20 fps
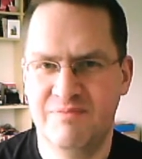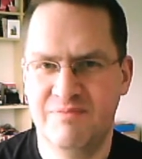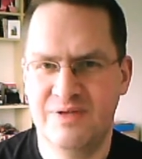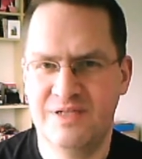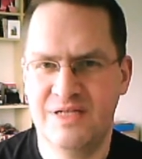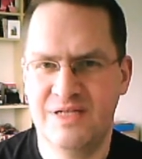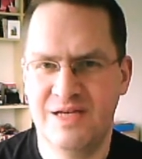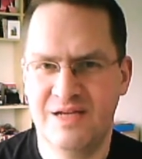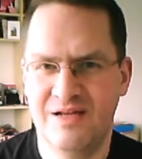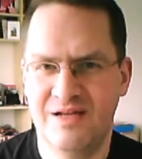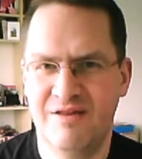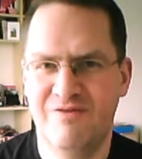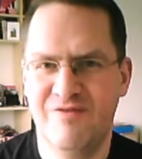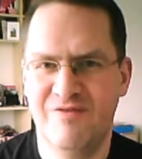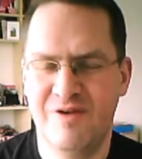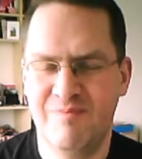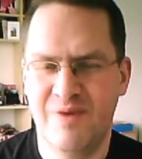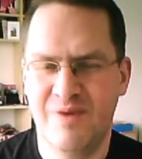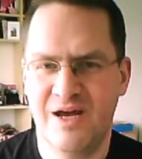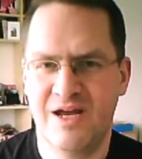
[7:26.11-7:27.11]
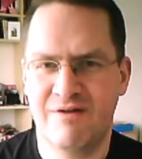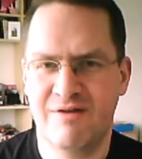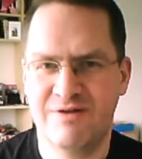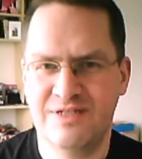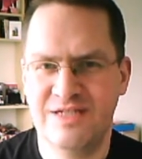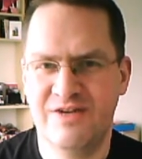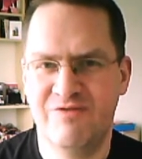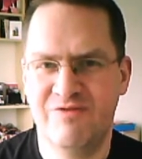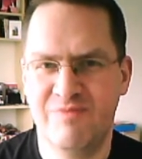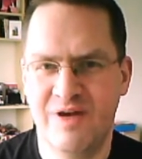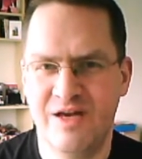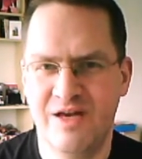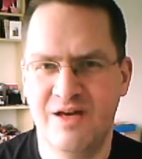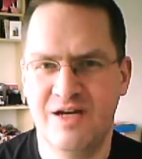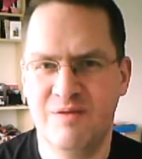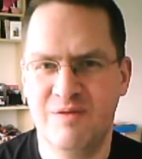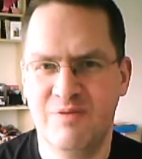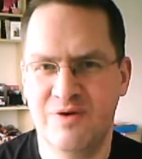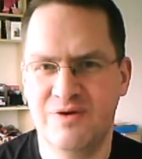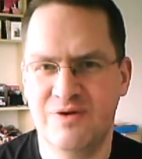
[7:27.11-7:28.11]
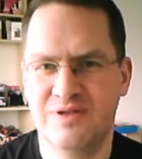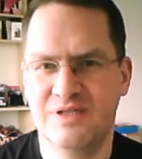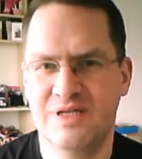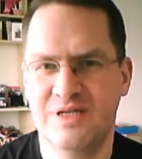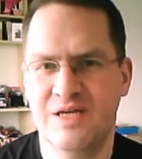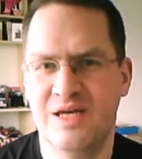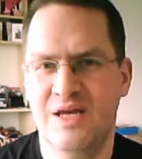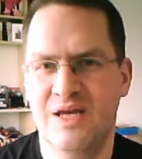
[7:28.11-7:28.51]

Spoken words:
particularly the feedback I received from my early books.